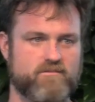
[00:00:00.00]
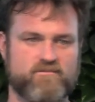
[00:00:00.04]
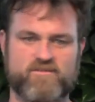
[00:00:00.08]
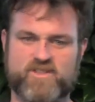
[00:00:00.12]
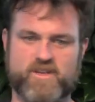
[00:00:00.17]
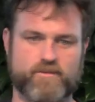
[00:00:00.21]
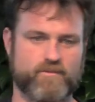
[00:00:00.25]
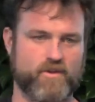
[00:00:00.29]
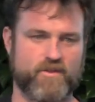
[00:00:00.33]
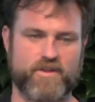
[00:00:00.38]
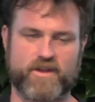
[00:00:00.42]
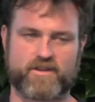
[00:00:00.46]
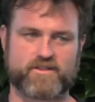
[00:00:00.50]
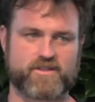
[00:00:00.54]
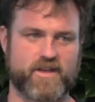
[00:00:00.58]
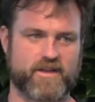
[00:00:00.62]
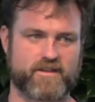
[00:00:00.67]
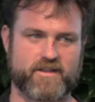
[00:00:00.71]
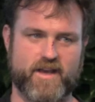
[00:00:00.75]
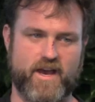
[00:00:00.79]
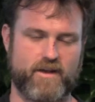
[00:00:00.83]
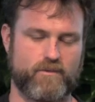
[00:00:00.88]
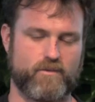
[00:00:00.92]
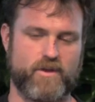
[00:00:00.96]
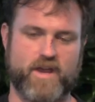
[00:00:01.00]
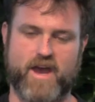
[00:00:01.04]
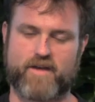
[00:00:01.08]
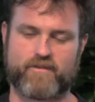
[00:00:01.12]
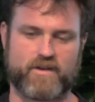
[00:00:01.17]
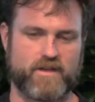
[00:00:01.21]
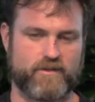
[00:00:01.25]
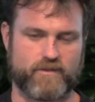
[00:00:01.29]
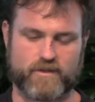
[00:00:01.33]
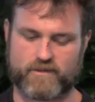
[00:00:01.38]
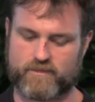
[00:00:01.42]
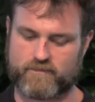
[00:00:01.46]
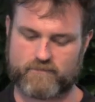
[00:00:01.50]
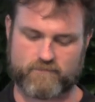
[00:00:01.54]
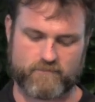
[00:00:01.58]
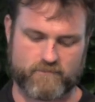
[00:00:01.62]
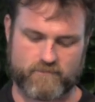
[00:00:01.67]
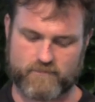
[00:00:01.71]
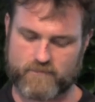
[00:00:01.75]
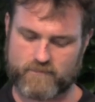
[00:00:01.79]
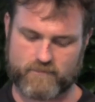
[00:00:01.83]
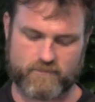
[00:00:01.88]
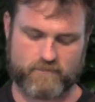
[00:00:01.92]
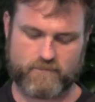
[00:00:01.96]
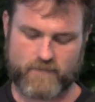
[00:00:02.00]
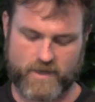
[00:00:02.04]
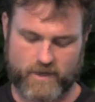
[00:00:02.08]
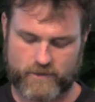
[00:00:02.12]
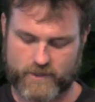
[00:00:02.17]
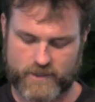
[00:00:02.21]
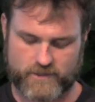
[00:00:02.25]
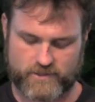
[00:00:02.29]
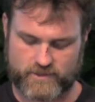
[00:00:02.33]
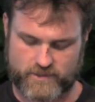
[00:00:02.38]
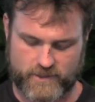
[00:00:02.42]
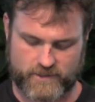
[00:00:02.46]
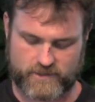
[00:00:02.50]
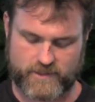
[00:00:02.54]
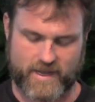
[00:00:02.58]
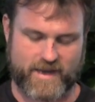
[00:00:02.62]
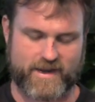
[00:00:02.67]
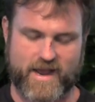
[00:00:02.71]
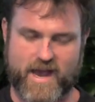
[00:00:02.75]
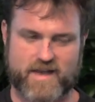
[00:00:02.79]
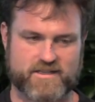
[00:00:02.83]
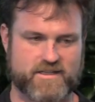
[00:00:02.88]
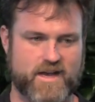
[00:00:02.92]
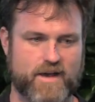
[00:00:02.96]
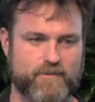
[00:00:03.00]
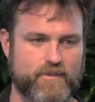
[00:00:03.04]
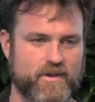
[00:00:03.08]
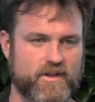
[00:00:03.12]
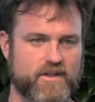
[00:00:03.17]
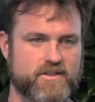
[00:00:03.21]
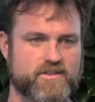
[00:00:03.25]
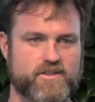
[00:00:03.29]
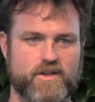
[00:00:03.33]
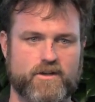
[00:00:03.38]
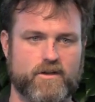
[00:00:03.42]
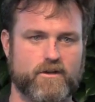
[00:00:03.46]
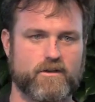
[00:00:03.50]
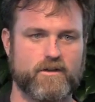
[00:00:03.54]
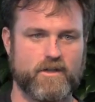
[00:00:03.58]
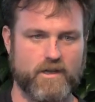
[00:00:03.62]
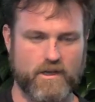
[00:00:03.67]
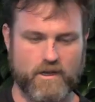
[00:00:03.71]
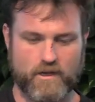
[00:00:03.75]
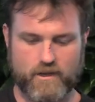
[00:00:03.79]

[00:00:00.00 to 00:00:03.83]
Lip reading: Simple things like that. We haven't even, that has not been considered